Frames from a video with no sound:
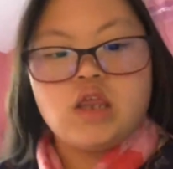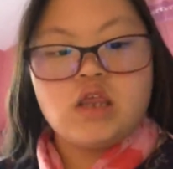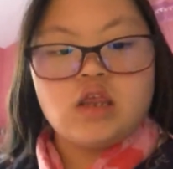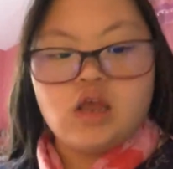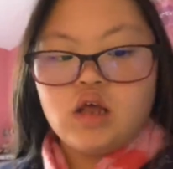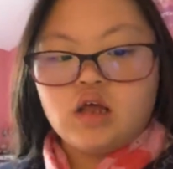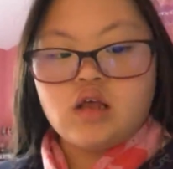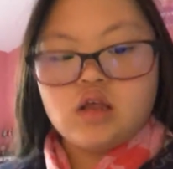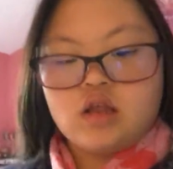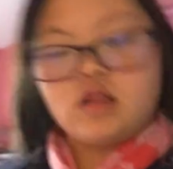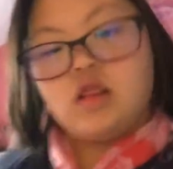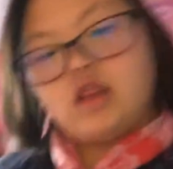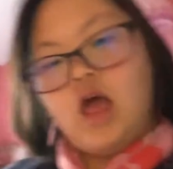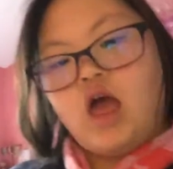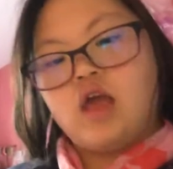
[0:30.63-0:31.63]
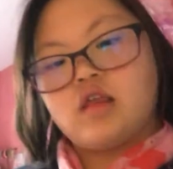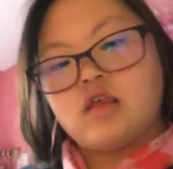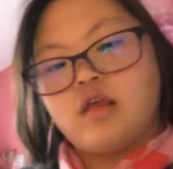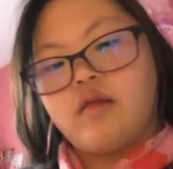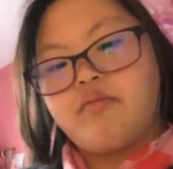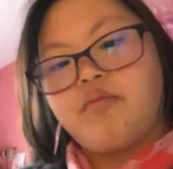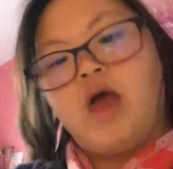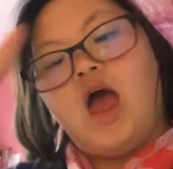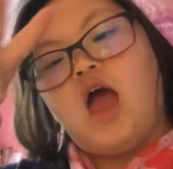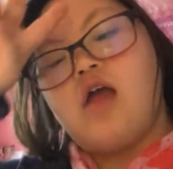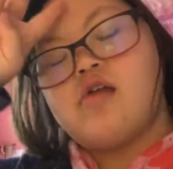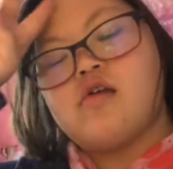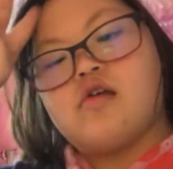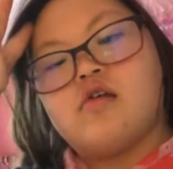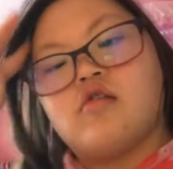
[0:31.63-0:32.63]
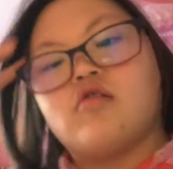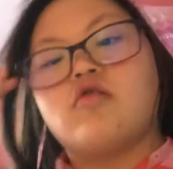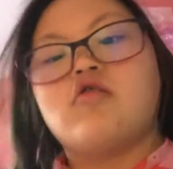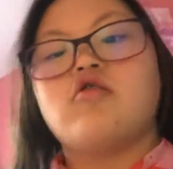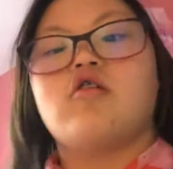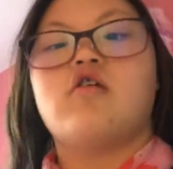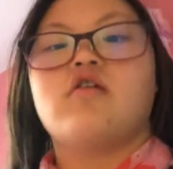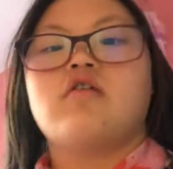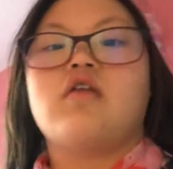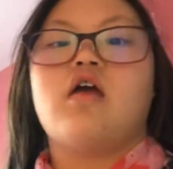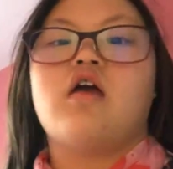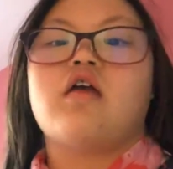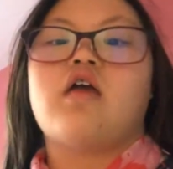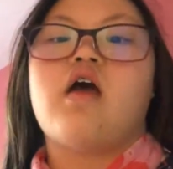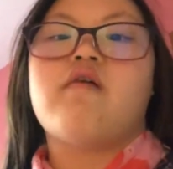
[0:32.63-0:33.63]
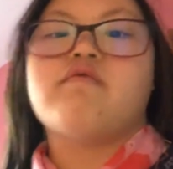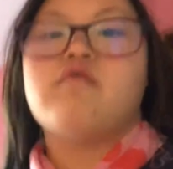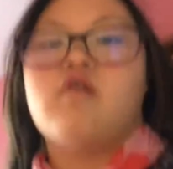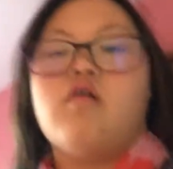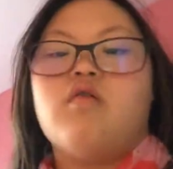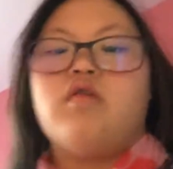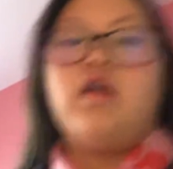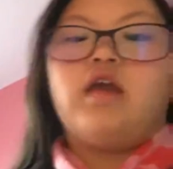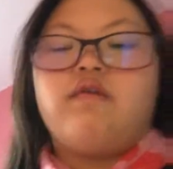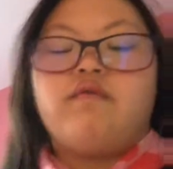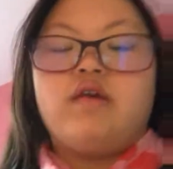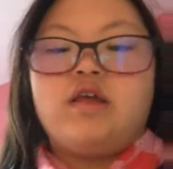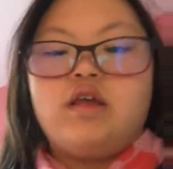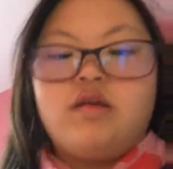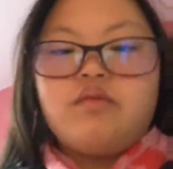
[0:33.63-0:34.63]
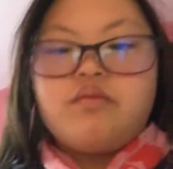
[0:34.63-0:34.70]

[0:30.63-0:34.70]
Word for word: sunglasses pattern shirt that I got from Old Navy.